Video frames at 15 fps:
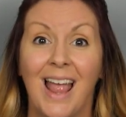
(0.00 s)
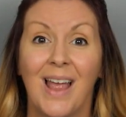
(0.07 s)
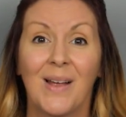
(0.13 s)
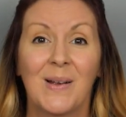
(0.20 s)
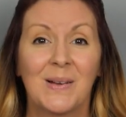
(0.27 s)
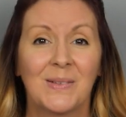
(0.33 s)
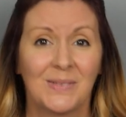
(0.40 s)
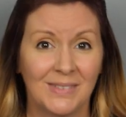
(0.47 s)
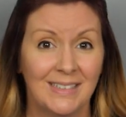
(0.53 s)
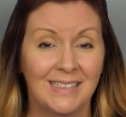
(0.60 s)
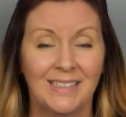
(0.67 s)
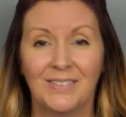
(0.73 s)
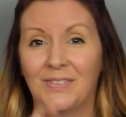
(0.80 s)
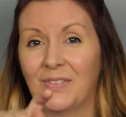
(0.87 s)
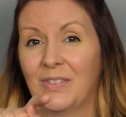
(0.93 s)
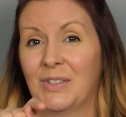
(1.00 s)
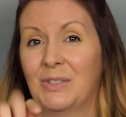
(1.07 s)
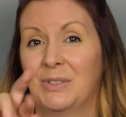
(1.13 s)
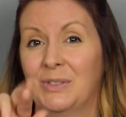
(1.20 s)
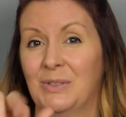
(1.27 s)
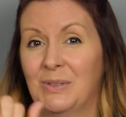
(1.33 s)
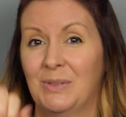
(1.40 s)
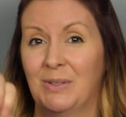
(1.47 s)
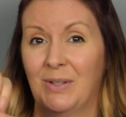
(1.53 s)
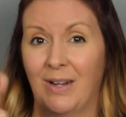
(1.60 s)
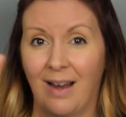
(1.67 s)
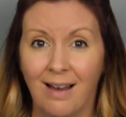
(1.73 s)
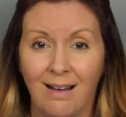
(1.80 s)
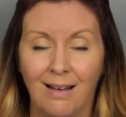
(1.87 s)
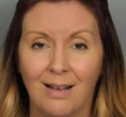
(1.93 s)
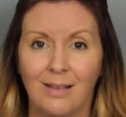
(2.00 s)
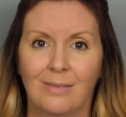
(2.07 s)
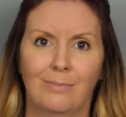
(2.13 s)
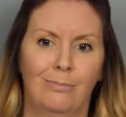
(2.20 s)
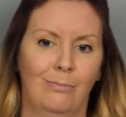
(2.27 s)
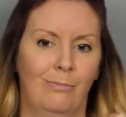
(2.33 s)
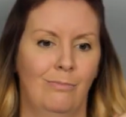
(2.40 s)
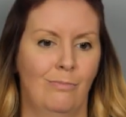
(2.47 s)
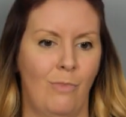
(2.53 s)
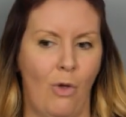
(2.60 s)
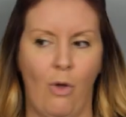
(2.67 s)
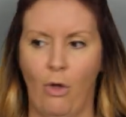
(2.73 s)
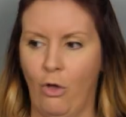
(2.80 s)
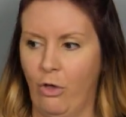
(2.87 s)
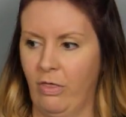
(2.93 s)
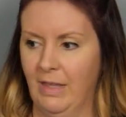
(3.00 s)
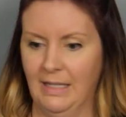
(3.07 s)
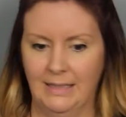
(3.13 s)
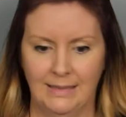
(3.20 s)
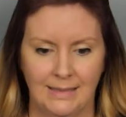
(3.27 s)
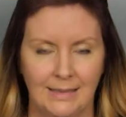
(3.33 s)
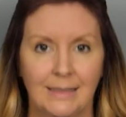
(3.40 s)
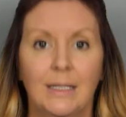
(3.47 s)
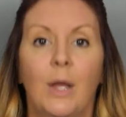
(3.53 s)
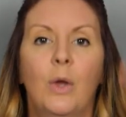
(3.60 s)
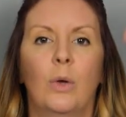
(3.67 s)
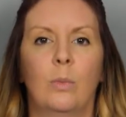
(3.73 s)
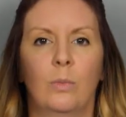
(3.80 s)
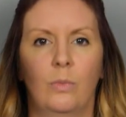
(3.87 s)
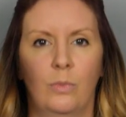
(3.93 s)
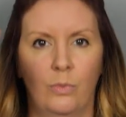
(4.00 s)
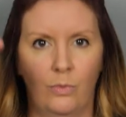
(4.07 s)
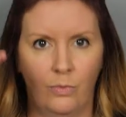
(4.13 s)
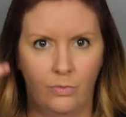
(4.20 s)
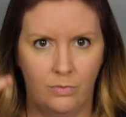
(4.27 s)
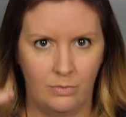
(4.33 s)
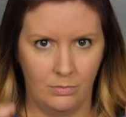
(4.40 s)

Now, everything on the cooldown track gets moved down 1 level.